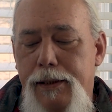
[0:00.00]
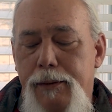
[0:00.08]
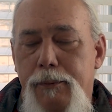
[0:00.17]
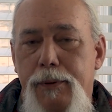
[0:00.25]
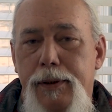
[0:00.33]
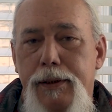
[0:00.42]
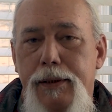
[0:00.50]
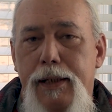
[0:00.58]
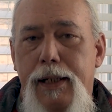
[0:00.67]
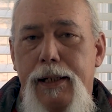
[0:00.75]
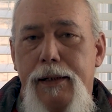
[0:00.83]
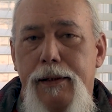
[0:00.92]
and we
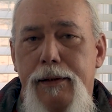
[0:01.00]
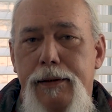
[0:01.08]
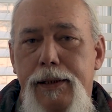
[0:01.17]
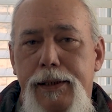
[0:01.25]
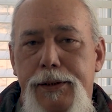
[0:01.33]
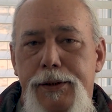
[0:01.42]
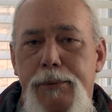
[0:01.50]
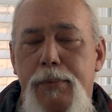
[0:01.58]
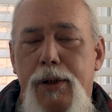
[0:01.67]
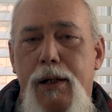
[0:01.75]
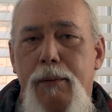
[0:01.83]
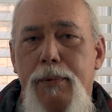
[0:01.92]
had addiction
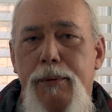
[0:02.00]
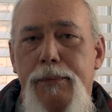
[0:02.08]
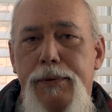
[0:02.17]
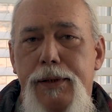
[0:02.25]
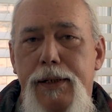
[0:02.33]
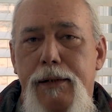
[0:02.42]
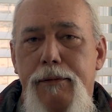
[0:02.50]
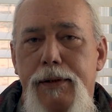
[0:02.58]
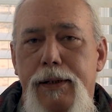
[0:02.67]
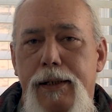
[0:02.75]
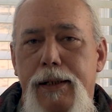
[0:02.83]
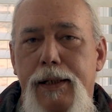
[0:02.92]
problems and
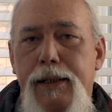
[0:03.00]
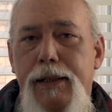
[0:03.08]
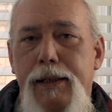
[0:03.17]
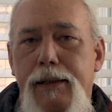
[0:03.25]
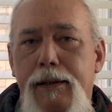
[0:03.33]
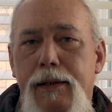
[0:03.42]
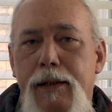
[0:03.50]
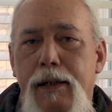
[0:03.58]
everything, and